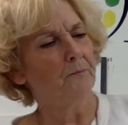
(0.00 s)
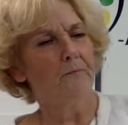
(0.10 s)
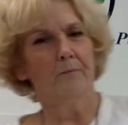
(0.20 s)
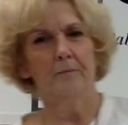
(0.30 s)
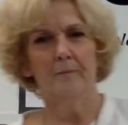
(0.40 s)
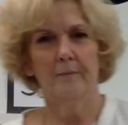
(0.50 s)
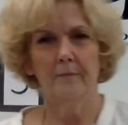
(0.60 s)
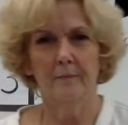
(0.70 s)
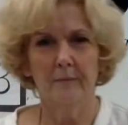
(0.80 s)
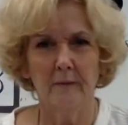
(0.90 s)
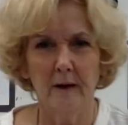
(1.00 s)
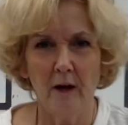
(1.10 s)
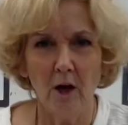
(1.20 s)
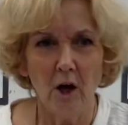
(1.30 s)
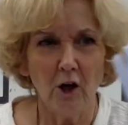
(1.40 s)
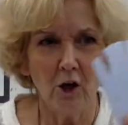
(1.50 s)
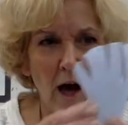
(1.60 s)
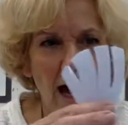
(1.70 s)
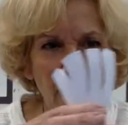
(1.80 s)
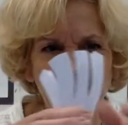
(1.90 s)
off. You
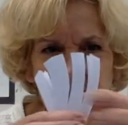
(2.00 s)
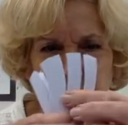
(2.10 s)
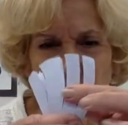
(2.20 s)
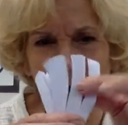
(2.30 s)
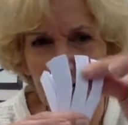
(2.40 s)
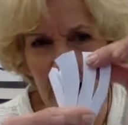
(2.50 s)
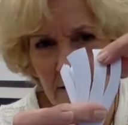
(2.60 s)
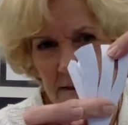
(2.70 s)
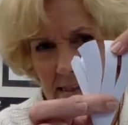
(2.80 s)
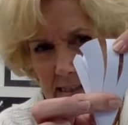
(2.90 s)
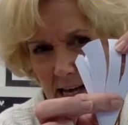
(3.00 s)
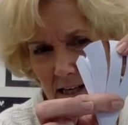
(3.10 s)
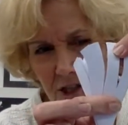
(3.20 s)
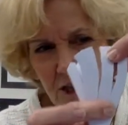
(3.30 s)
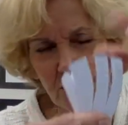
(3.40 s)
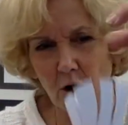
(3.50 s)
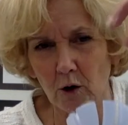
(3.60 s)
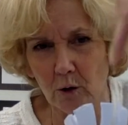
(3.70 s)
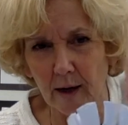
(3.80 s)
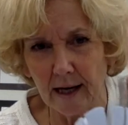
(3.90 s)
have to cut out the section though.
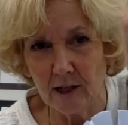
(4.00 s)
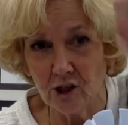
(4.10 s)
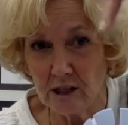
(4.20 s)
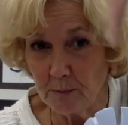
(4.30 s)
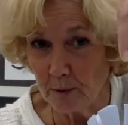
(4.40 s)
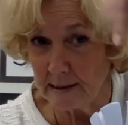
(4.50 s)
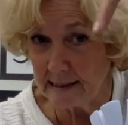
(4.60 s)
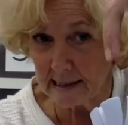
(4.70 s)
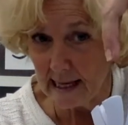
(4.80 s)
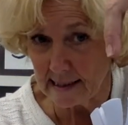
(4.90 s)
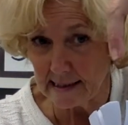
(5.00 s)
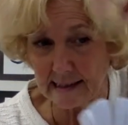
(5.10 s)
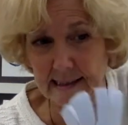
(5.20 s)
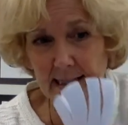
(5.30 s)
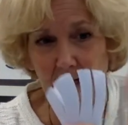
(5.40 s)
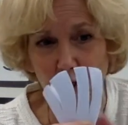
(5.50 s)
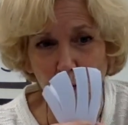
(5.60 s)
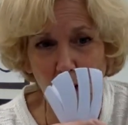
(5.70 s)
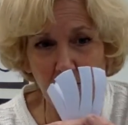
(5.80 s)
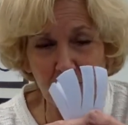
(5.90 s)
You can't just put slices in it. You
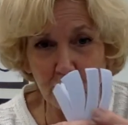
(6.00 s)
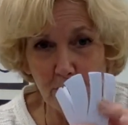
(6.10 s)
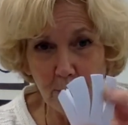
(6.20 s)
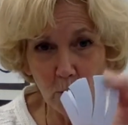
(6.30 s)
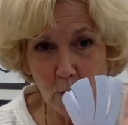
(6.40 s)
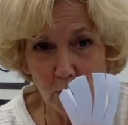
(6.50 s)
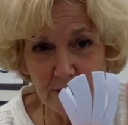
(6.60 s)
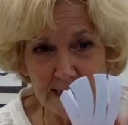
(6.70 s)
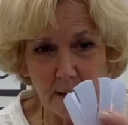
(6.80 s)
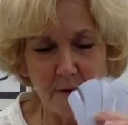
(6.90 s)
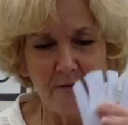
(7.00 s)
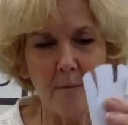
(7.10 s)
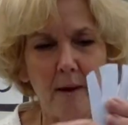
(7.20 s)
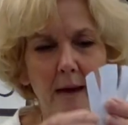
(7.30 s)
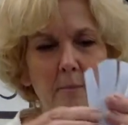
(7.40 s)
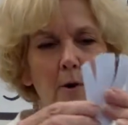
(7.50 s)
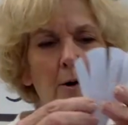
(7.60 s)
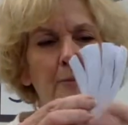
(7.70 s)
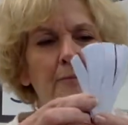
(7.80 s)
have to remove some of the paper.